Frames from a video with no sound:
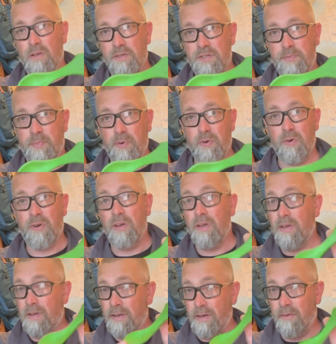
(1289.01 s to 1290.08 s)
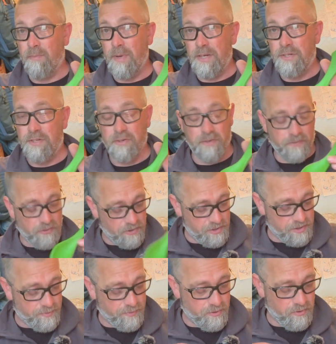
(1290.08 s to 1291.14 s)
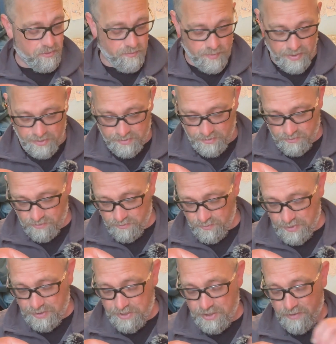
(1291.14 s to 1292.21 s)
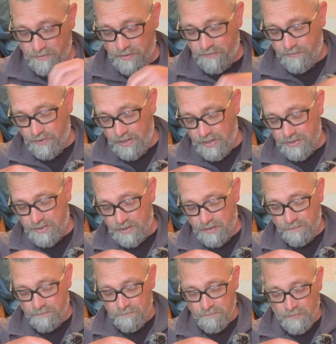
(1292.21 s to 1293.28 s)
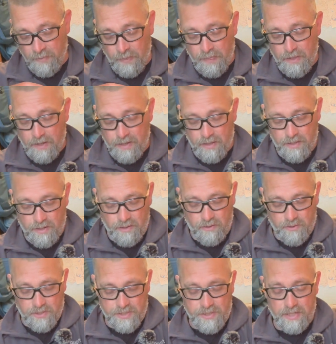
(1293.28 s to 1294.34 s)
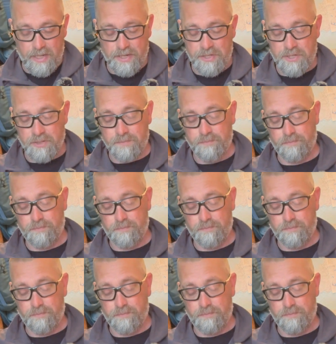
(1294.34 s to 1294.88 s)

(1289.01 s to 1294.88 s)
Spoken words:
Spork. Now I've made sure I've got a spork with me because I normally generally forget it. And then I've got a selection